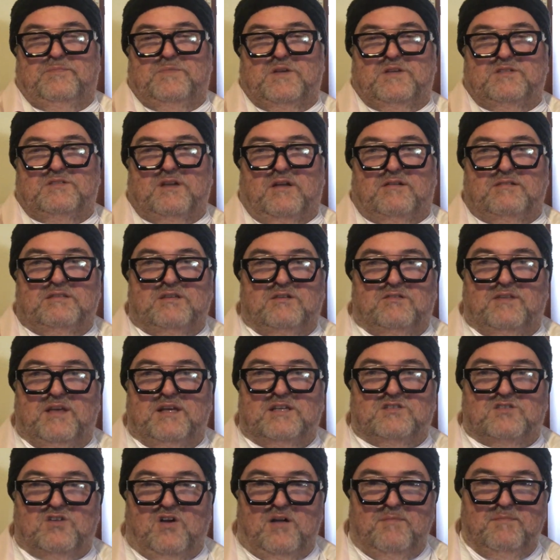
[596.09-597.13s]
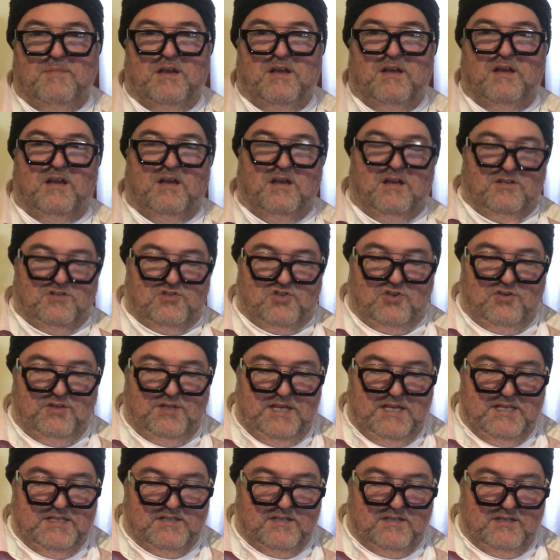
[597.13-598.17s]
So until next time,
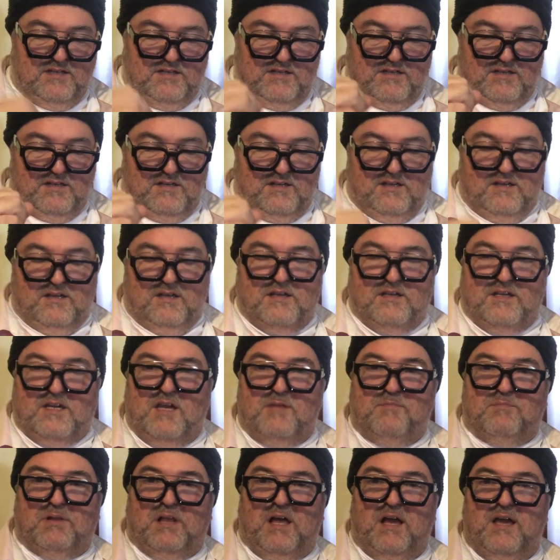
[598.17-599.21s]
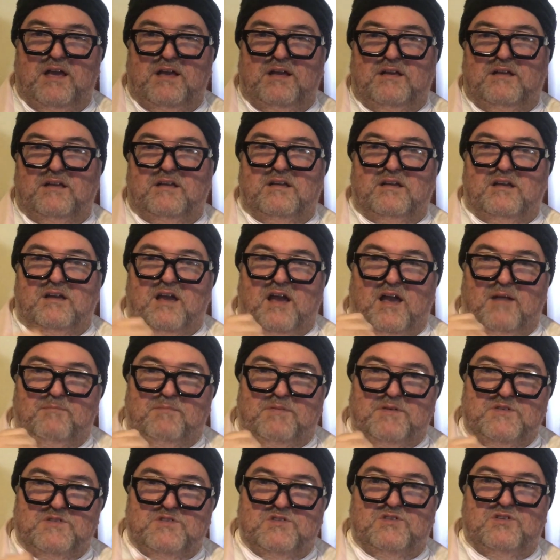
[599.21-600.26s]
Tunnies, keep playing and
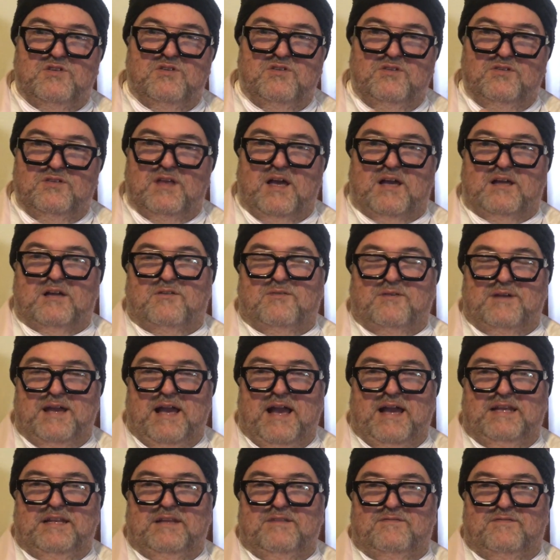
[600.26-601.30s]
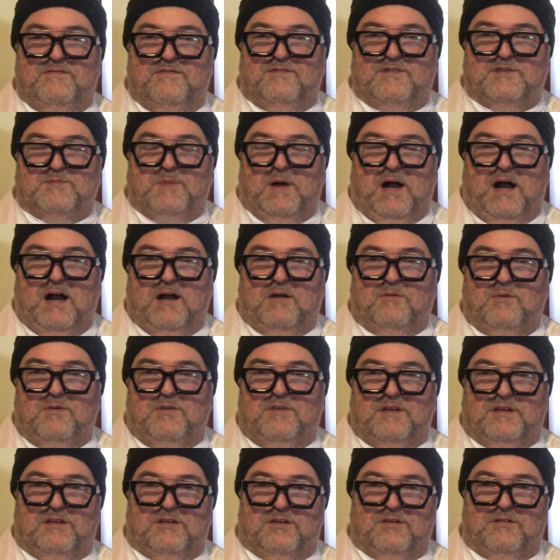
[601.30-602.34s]
pursue that creative spark
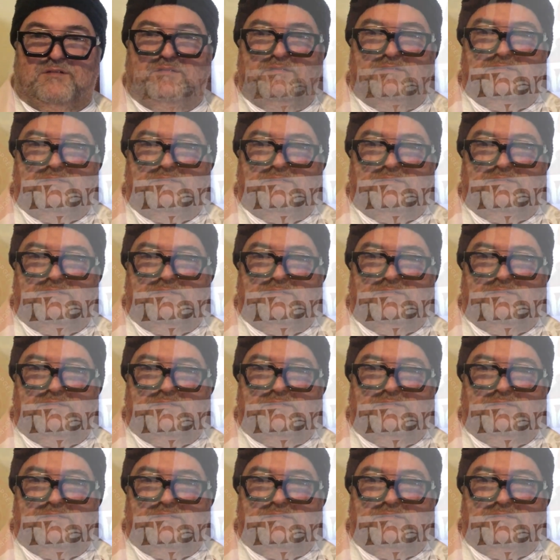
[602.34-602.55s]
within you.